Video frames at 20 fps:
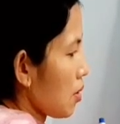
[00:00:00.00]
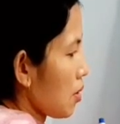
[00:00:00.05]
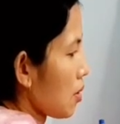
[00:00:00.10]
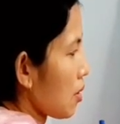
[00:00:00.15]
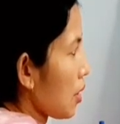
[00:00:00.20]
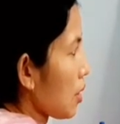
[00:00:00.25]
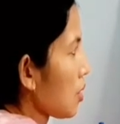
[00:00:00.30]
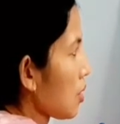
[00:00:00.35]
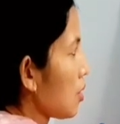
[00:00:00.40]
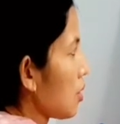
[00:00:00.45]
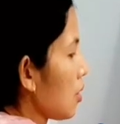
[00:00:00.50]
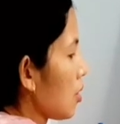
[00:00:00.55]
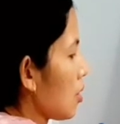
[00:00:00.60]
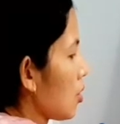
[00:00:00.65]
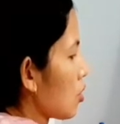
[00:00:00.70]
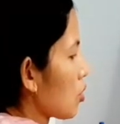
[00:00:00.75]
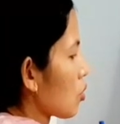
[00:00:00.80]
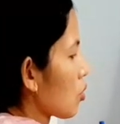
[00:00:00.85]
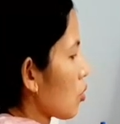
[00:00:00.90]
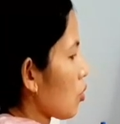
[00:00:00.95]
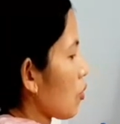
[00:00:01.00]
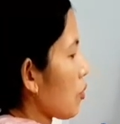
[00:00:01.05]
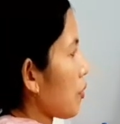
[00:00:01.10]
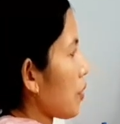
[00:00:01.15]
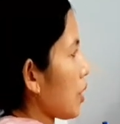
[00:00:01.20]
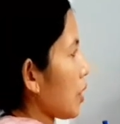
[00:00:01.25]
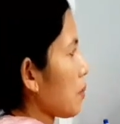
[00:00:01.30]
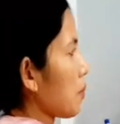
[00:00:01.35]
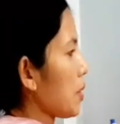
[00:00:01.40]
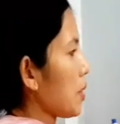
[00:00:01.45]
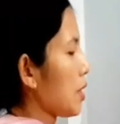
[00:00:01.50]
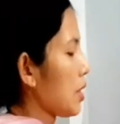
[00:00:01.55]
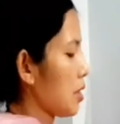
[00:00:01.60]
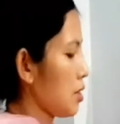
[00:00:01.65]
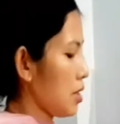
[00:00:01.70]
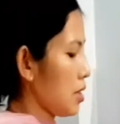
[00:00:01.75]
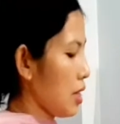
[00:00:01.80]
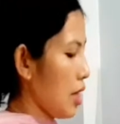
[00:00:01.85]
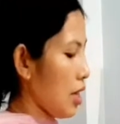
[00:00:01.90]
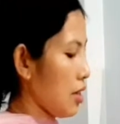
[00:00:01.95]
right? So
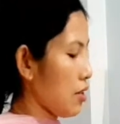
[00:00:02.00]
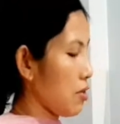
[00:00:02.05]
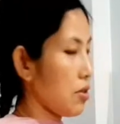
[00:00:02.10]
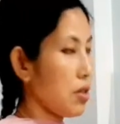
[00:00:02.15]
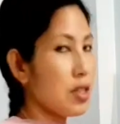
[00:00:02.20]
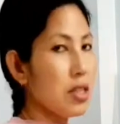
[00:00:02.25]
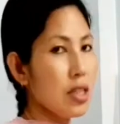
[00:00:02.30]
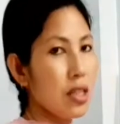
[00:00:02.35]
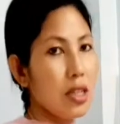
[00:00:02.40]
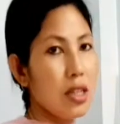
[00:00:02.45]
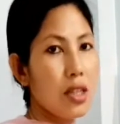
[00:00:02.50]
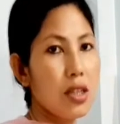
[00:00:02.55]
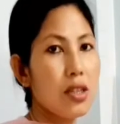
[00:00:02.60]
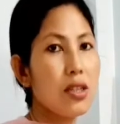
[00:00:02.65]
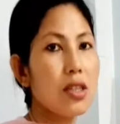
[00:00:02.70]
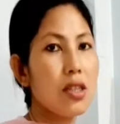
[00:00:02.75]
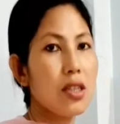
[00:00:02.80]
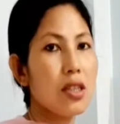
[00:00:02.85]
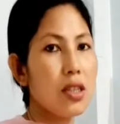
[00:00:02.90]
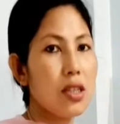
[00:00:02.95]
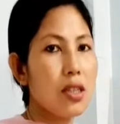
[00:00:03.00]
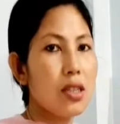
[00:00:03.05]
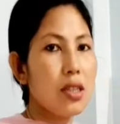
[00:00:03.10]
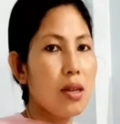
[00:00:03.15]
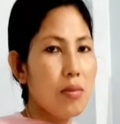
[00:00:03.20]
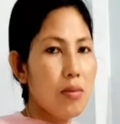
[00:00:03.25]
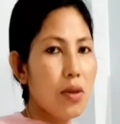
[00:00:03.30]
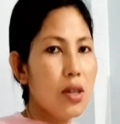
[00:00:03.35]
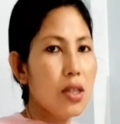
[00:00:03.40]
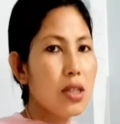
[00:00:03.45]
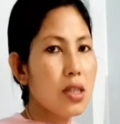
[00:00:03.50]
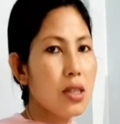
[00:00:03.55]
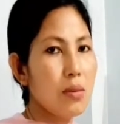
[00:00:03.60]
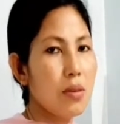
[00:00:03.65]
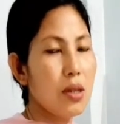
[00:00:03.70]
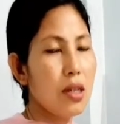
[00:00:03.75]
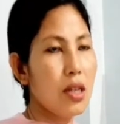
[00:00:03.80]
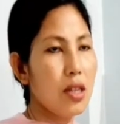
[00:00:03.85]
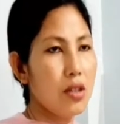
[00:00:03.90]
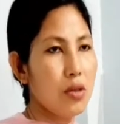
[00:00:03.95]
fragmentation and regeneration is somewhat similar,